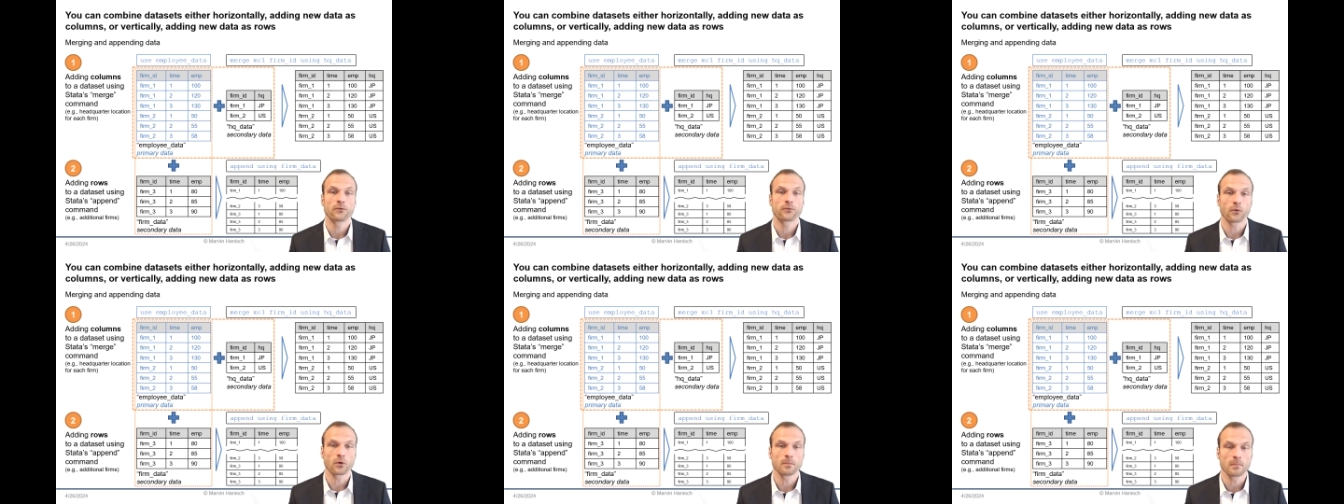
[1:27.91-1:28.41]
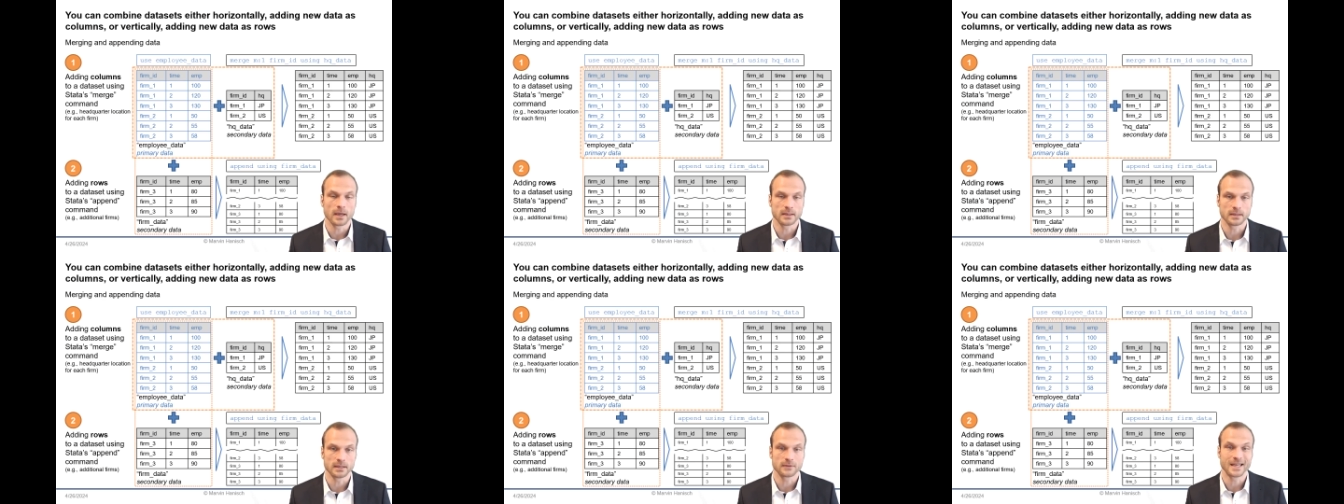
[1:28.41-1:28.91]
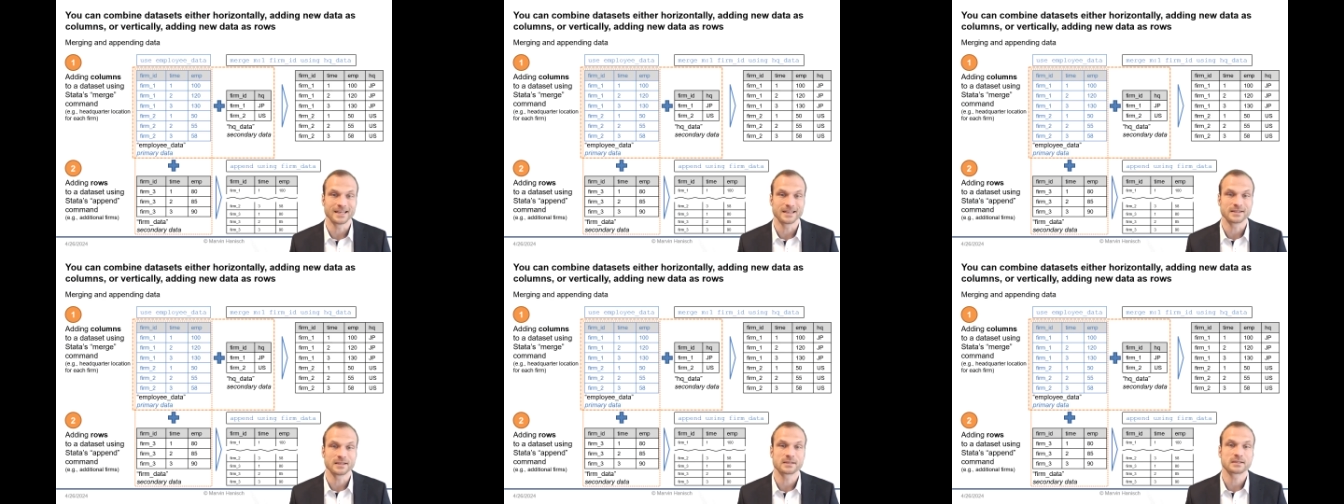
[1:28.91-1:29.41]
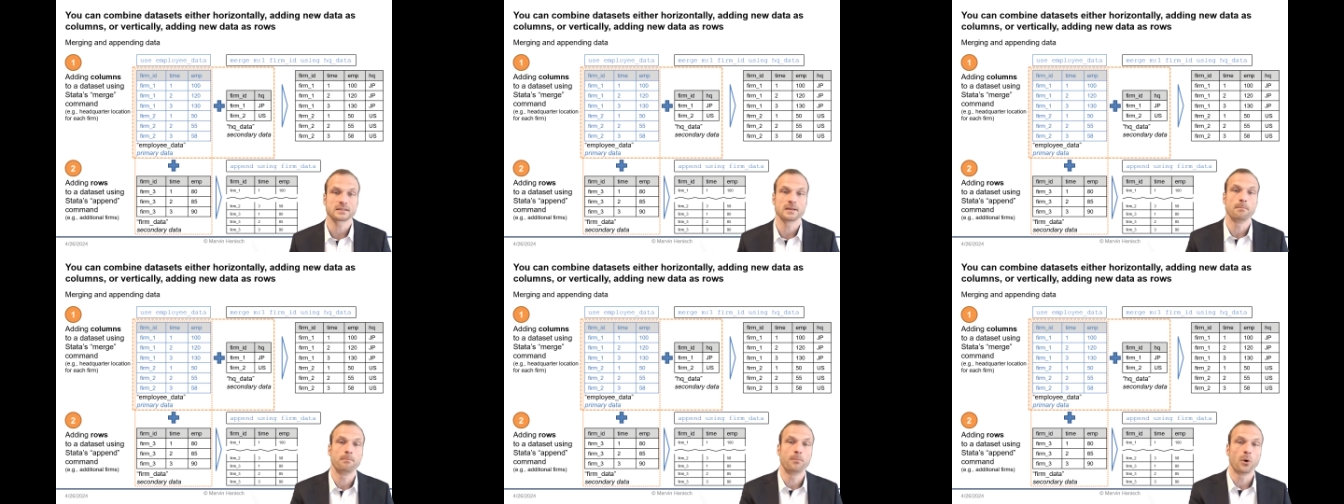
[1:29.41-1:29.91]
firm ID that exists
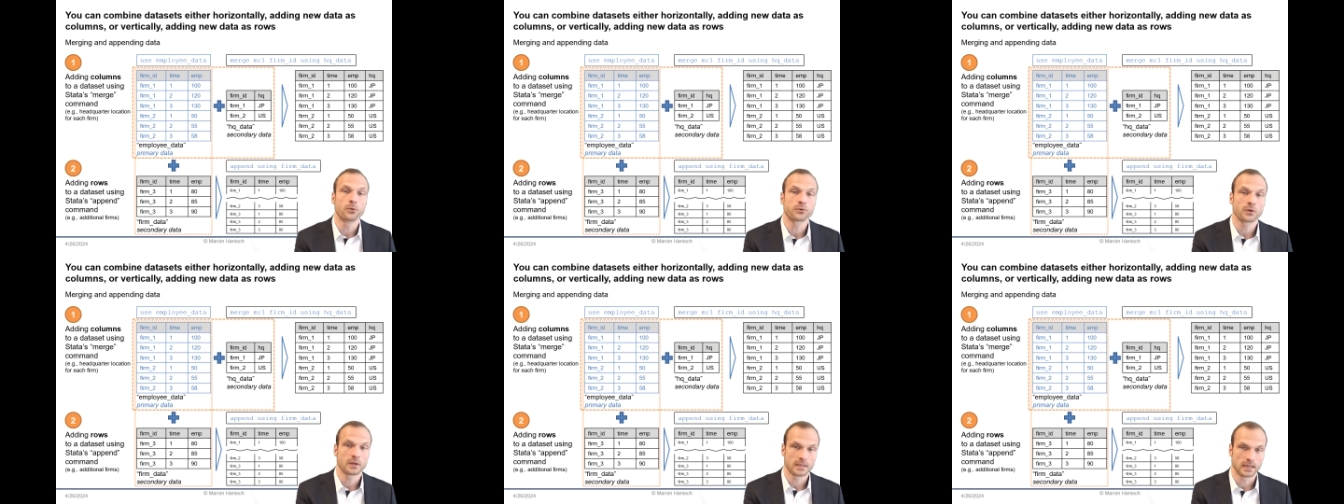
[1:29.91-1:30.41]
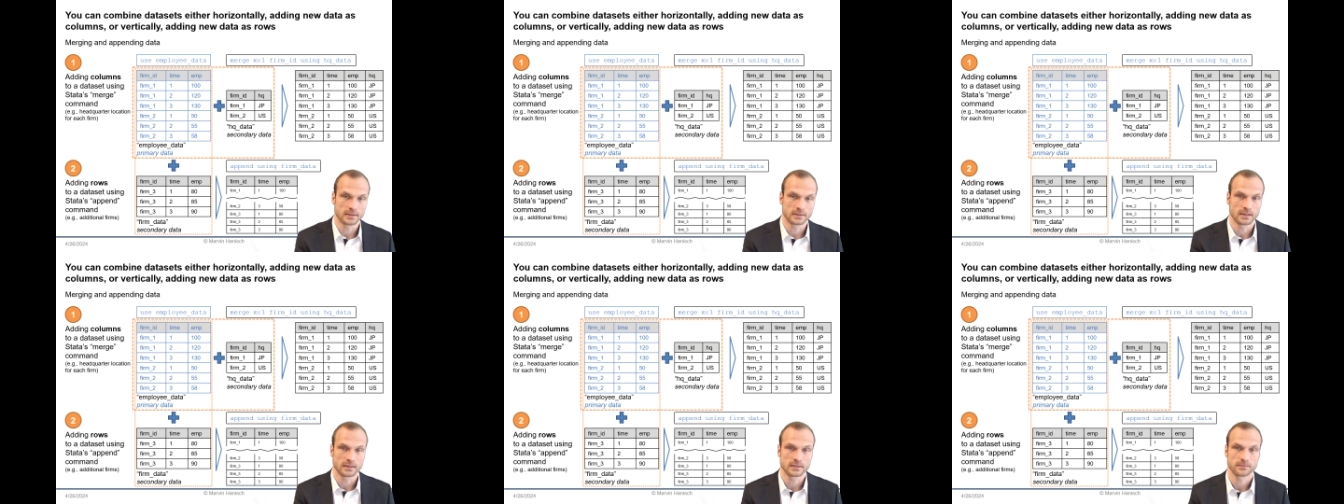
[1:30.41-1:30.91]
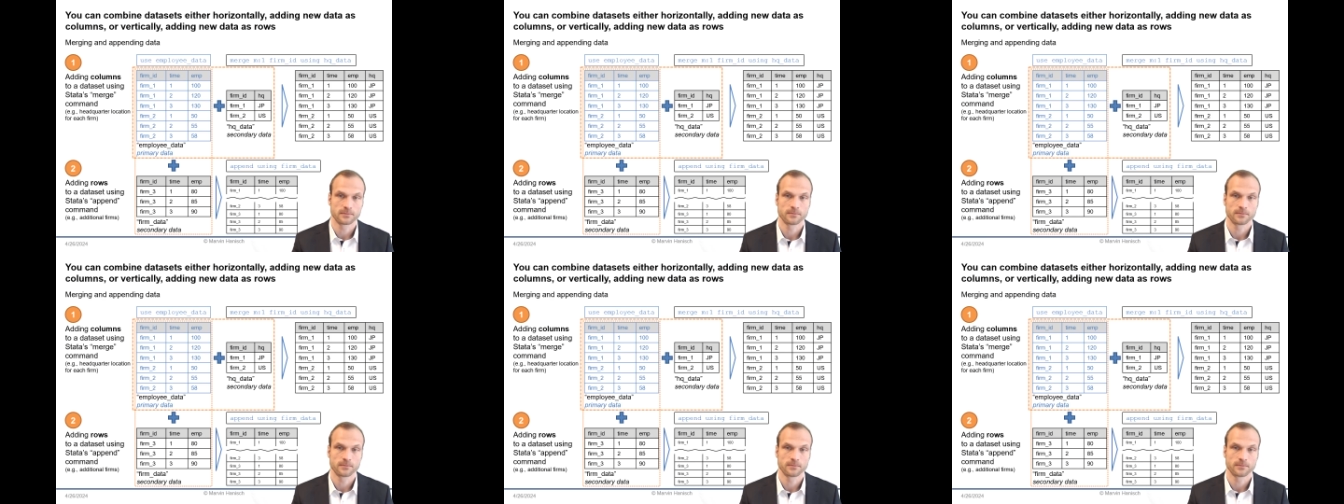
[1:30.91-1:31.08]
in both datasets.